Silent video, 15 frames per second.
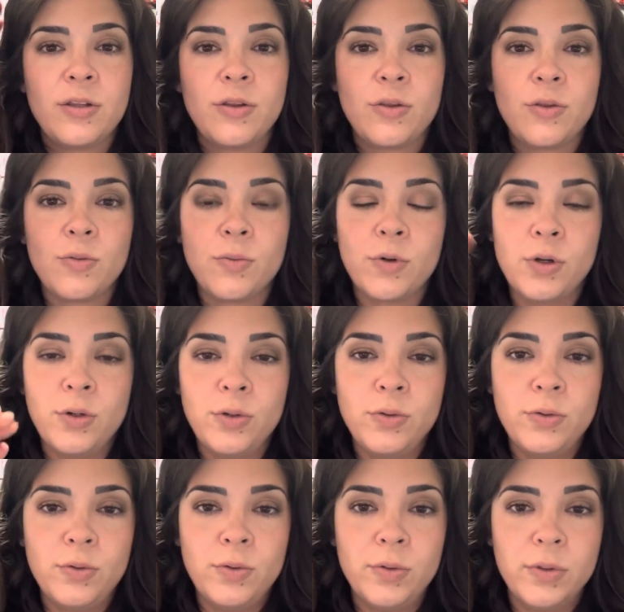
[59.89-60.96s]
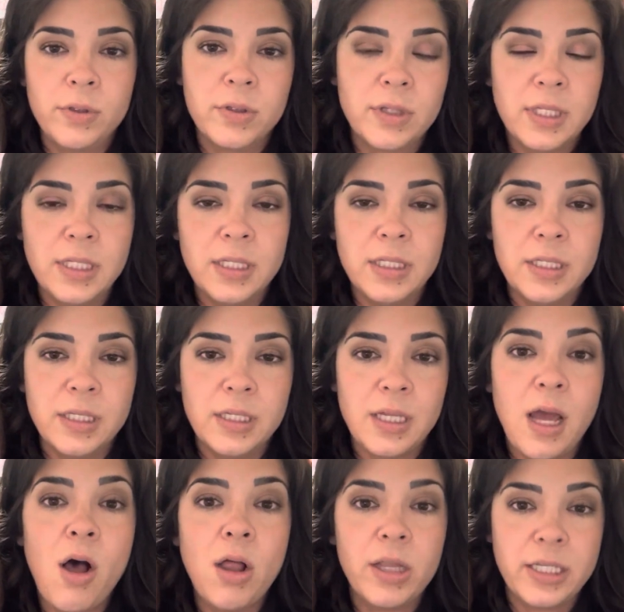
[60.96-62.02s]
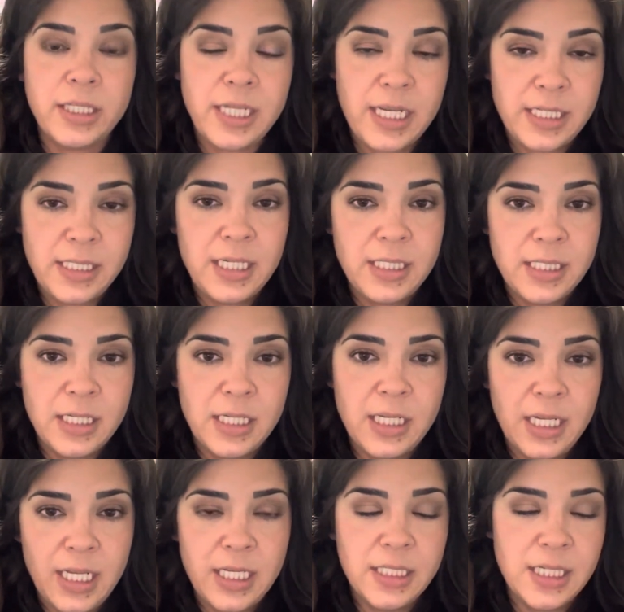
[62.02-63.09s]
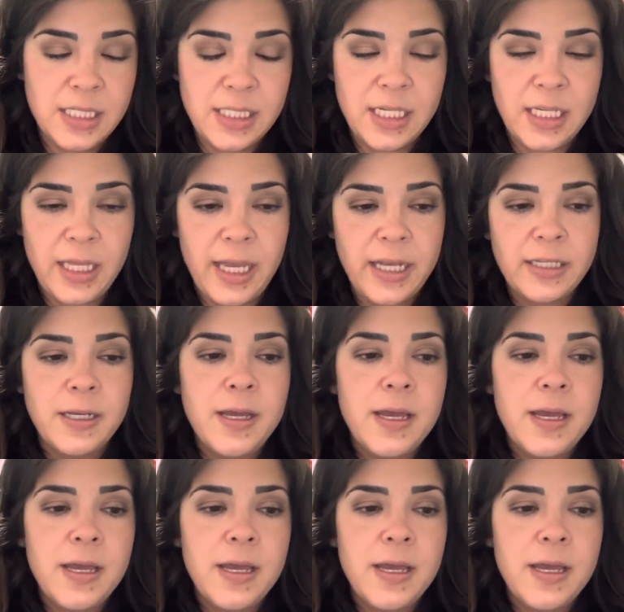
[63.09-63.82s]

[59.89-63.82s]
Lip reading: through the holiday season in Disneyland.